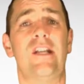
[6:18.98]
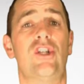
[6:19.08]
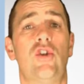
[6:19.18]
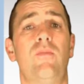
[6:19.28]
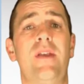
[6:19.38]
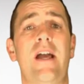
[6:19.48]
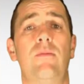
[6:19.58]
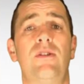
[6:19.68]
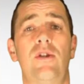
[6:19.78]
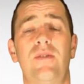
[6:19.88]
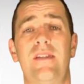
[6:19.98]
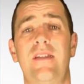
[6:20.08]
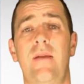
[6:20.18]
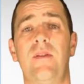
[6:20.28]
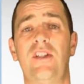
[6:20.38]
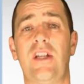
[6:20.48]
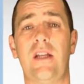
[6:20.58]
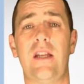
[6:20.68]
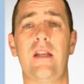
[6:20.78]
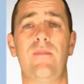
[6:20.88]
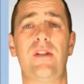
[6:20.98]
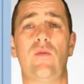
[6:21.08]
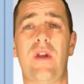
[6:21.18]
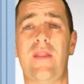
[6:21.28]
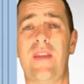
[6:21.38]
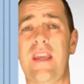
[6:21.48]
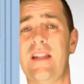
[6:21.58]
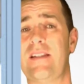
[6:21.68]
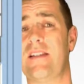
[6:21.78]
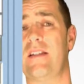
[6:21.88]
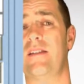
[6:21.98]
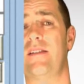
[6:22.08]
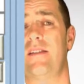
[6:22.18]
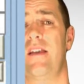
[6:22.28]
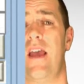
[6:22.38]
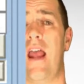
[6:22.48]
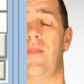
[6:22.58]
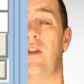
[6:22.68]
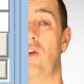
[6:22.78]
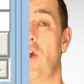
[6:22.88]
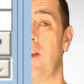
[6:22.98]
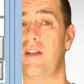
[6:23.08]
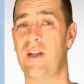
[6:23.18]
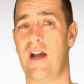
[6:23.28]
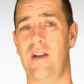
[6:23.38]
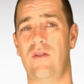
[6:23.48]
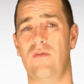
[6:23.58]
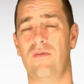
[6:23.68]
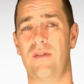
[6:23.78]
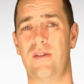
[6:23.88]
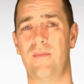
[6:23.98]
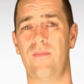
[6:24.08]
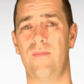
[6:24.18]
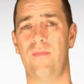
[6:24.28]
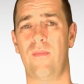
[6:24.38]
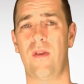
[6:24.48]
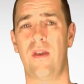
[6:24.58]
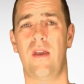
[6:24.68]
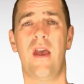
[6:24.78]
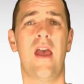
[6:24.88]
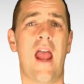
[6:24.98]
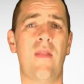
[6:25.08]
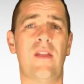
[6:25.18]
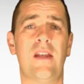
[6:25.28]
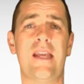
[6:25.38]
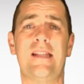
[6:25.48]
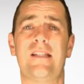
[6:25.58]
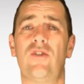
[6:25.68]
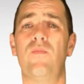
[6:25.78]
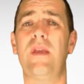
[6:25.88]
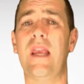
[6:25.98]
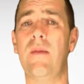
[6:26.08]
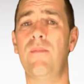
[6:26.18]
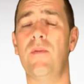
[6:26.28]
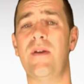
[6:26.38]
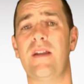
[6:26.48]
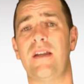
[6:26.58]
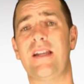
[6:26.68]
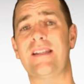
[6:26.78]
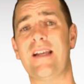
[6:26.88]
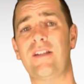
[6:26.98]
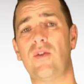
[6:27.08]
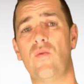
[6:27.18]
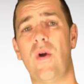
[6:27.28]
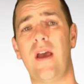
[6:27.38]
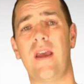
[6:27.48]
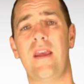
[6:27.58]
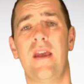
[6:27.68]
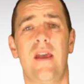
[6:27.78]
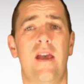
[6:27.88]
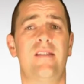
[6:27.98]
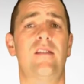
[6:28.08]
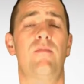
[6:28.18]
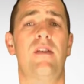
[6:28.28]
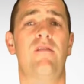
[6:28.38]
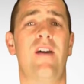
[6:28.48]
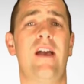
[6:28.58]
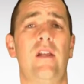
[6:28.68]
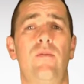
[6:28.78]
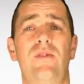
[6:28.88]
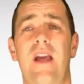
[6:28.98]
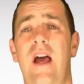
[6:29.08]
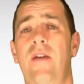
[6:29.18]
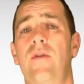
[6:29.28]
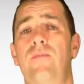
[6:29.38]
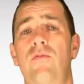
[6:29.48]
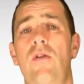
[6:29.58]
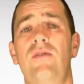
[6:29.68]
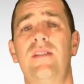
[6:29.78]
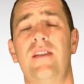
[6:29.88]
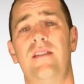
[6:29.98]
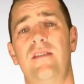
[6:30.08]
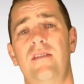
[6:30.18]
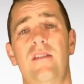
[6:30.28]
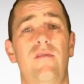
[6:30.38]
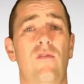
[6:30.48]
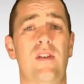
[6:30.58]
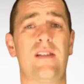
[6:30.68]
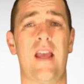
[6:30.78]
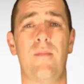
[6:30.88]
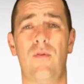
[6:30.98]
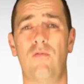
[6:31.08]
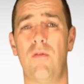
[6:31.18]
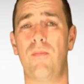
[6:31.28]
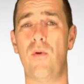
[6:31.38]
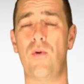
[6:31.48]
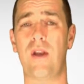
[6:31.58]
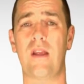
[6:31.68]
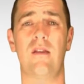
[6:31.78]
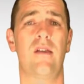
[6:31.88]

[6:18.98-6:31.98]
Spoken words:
should be able to establish a link between the incidents and the knowledge articles. And the links should be implemented in such a way as to be available to other processes, for example reporting,